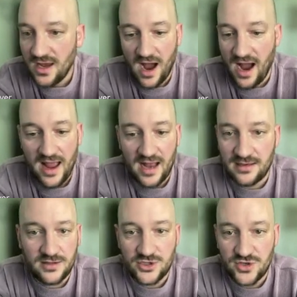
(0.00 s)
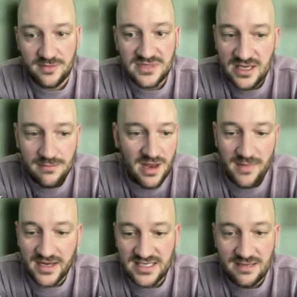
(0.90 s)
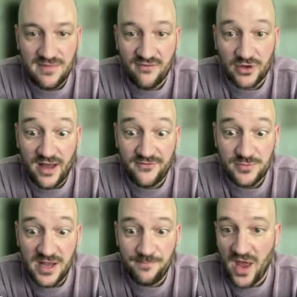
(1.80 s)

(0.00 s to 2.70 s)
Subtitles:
I had the dream team and my team never left me.